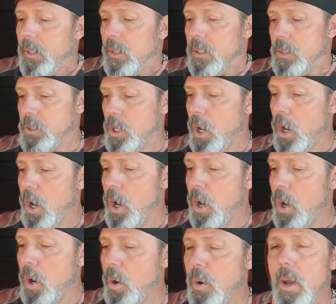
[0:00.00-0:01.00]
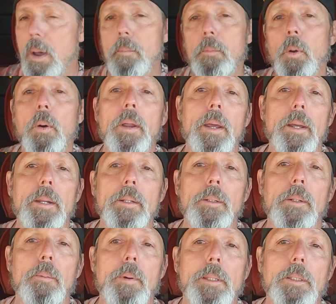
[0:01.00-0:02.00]
So I'm going to go ahead and
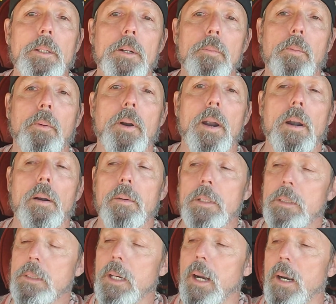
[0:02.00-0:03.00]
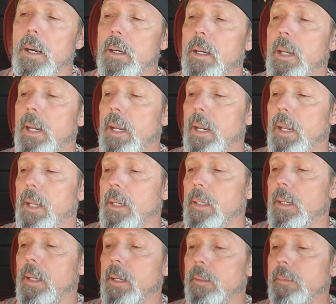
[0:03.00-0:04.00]
do my 34-hour restart. And
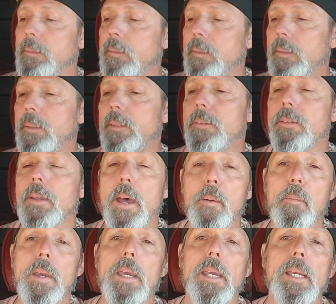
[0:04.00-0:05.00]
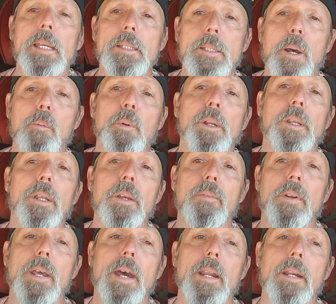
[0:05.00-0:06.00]
so that means I'll be
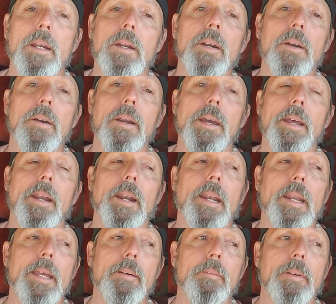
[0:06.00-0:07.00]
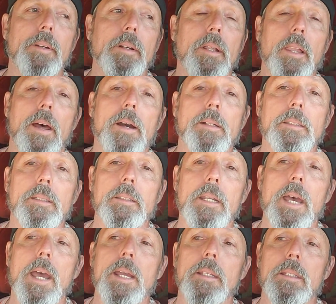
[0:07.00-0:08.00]
leaving out of here at 11 o'clock
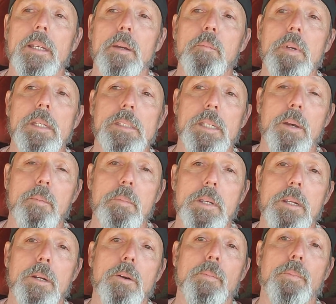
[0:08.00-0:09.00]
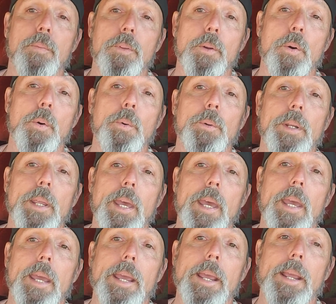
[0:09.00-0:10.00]
tonight. That means I'll be here for the whole
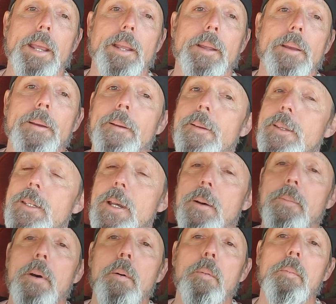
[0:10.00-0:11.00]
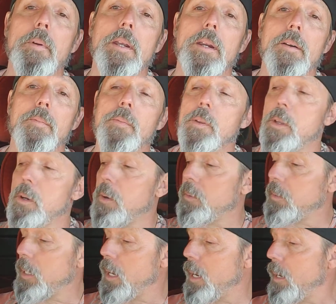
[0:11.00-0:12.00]
day. So if I'm going to be here for the whole
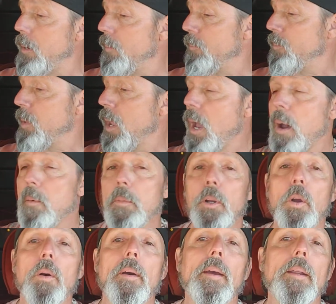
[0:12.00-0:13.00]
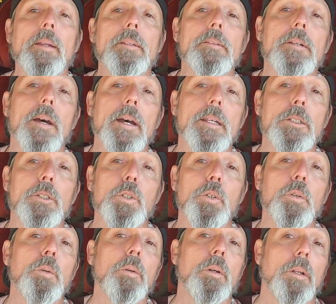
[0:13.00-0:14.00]
day, I'm going to go ahead and try
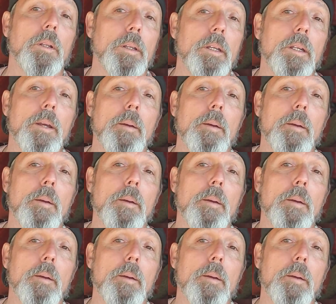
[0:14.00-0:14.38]
to clean